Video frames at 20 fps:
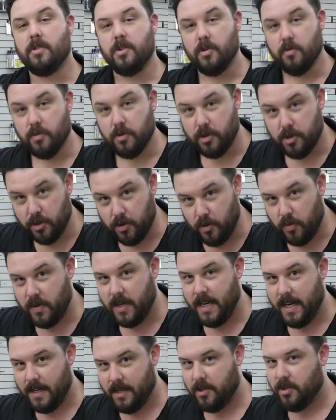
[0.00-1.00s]
You do
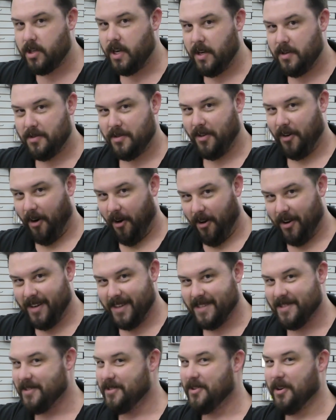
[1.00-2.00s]
need to change the
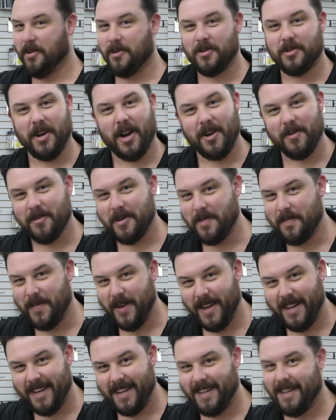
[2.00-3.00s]
harness. Don't try to
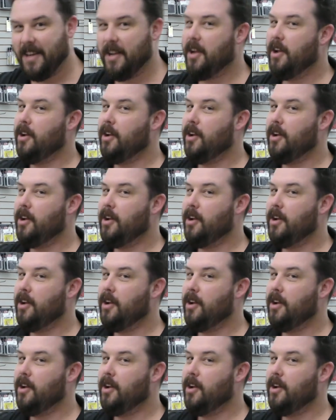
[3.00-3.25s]
repin it.